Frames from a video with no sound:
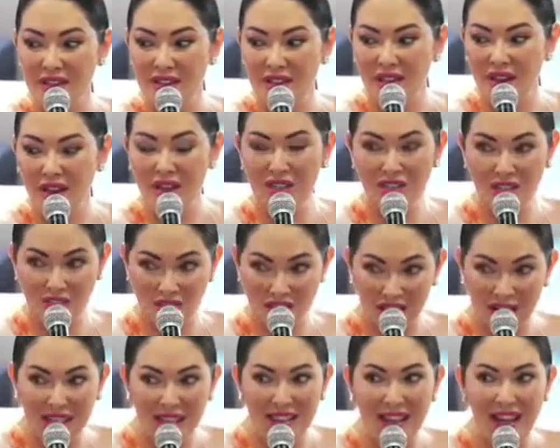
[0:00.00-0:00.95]

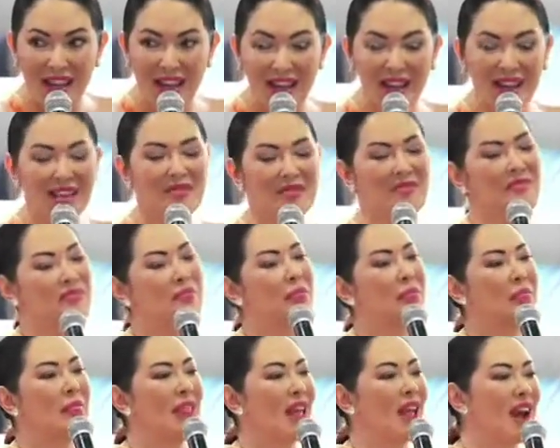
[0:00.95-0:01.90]
Australia,
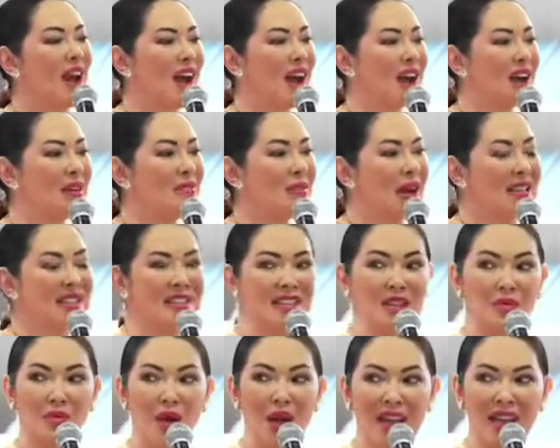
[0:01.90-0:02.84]
I
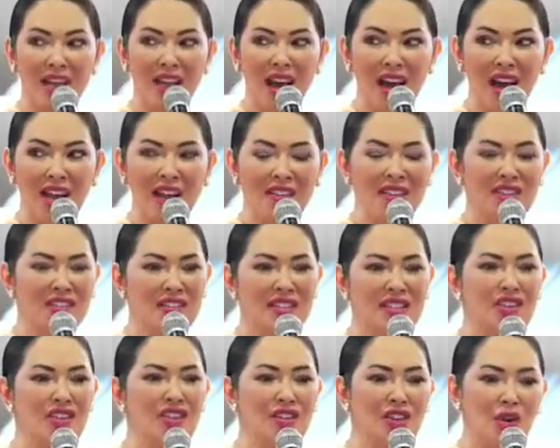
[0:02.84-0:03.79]
said, why not? And then she
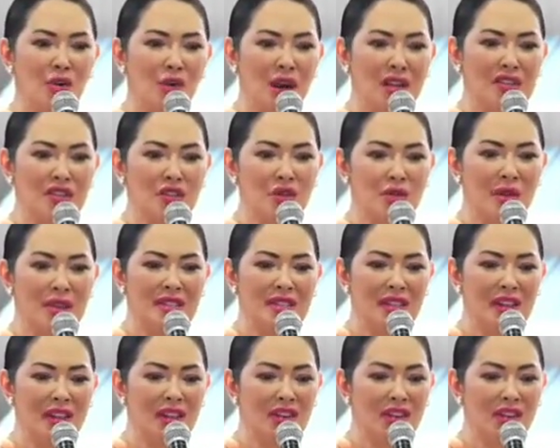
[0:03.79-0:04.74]
said, you know what? 2 weeks
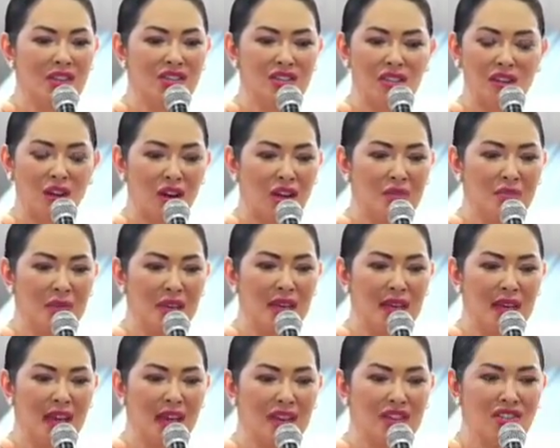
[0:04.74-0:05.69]
later, she called me
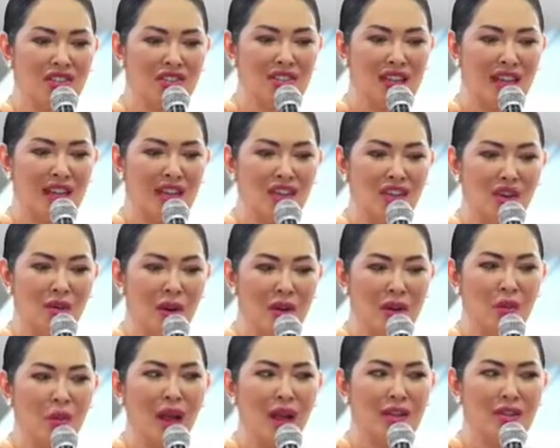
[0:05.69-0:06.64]
again and she's like, you know what?
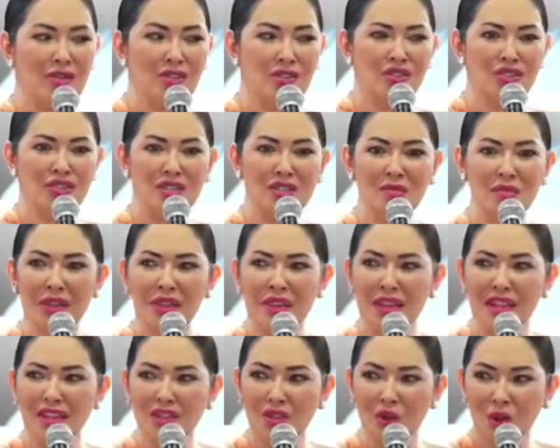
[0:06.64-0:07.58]
Why don't you just be
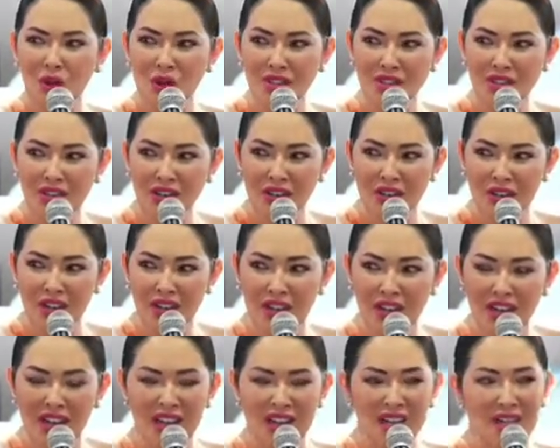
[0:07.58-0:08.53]
the endorser?
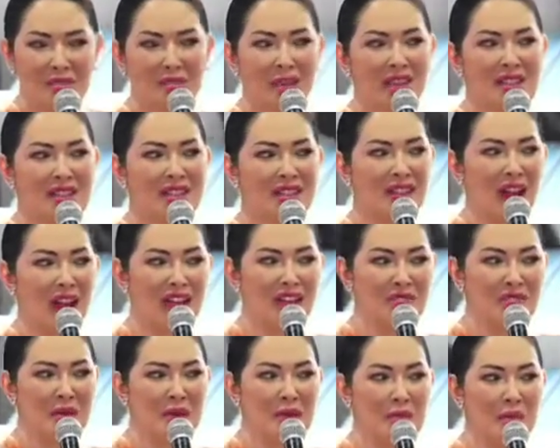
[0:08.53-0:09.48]
Because a lot
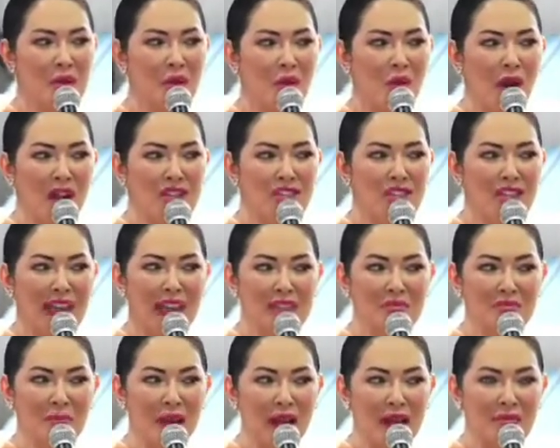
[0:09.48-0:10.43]
of people watch
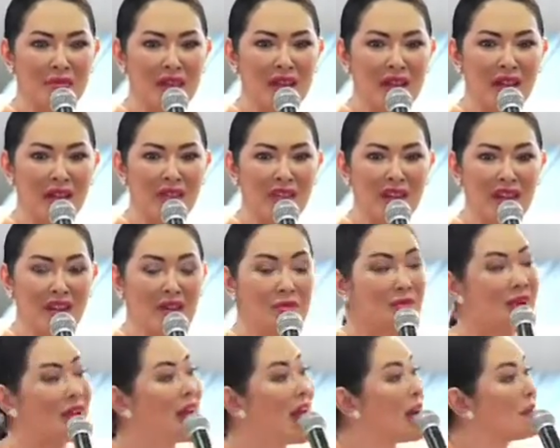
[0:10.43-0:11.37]
Can't Buy Me Love here.
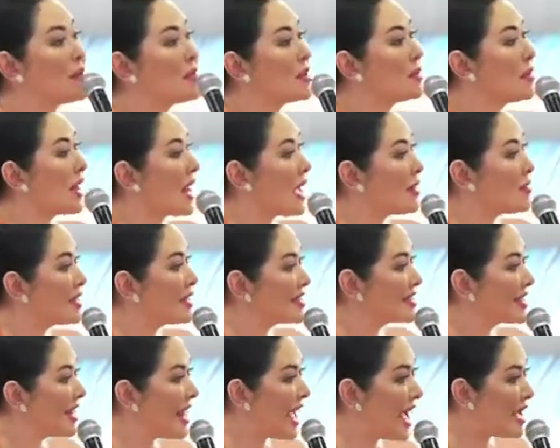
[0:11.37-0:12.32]
Maraming
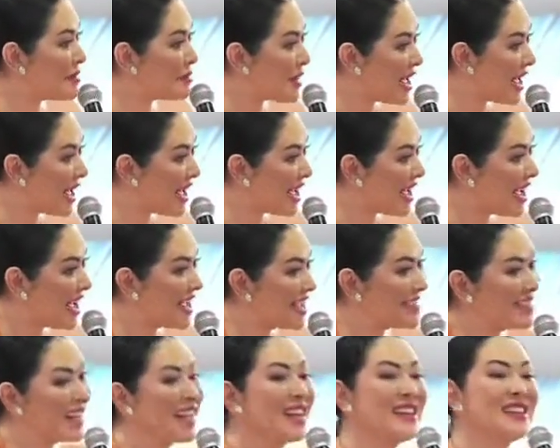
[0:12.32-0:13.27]
salamat
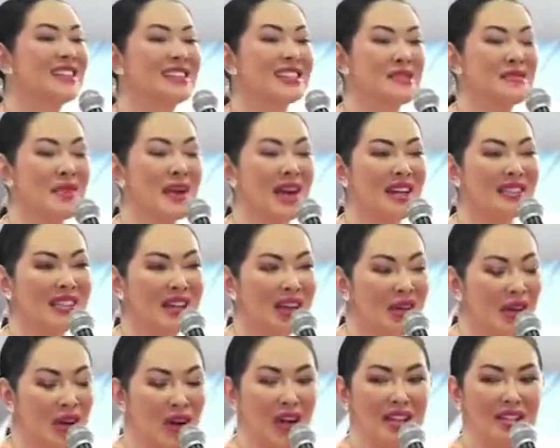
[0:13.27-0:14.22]
sa mga
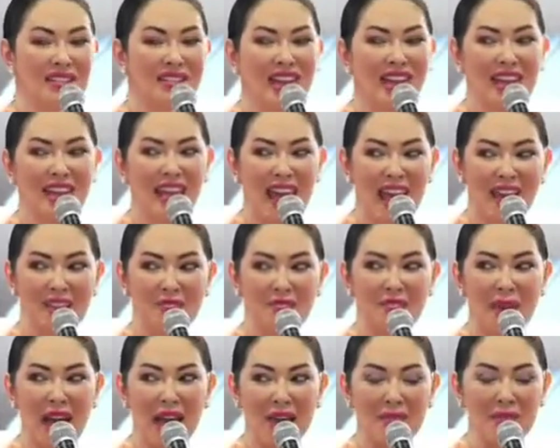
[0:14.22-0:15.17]
nanonood ng Can't
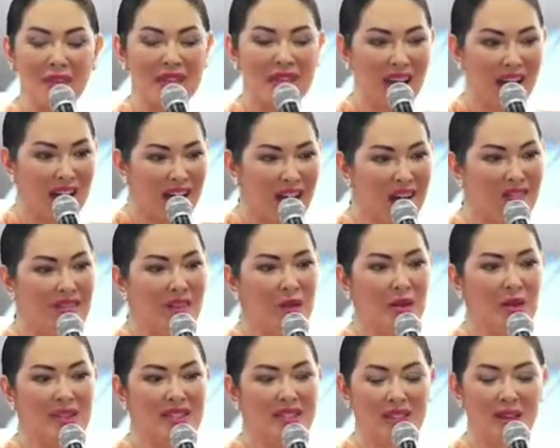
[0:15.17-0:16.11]
Buy Me Love, the
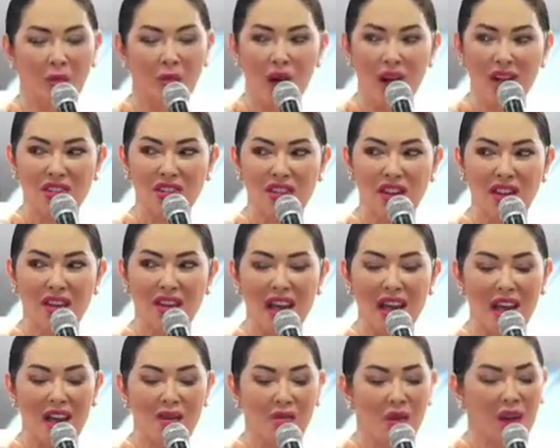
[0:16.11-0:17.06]
ones that watch on
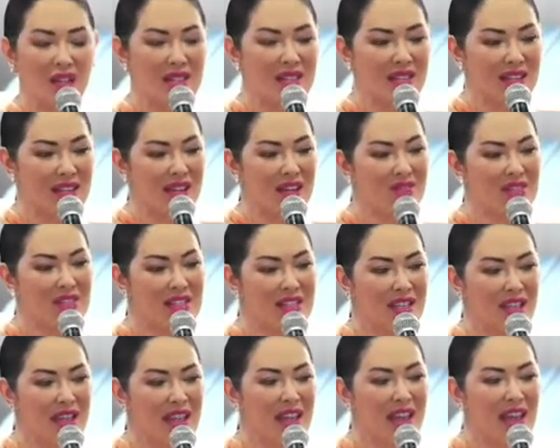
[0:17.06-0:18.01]
I Want
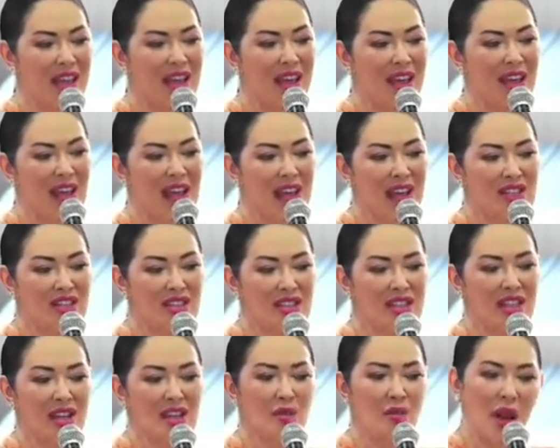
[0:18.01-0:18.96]
TFC. And she's
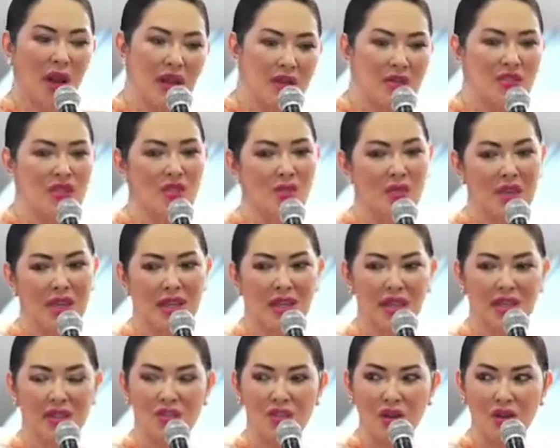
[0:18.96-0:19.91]
like, why don't you be
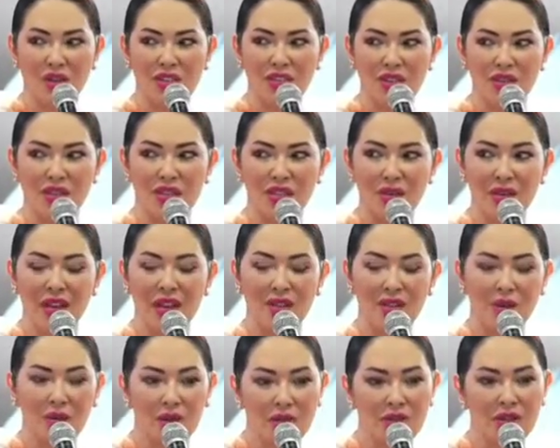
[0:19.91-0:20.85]
the endorser? So I
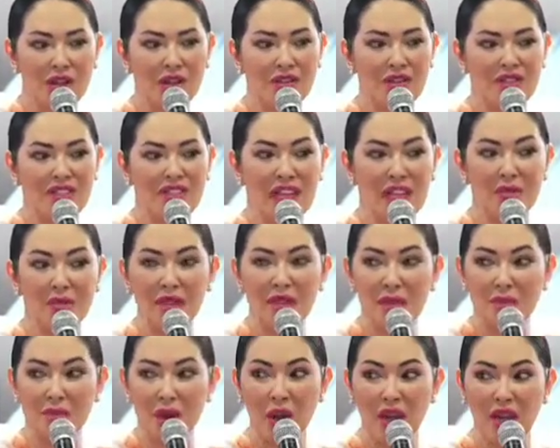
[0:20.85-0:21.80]
told her to send me
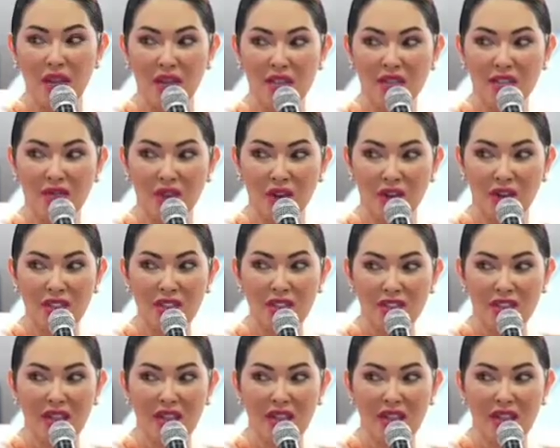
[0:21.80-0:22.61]
the products first.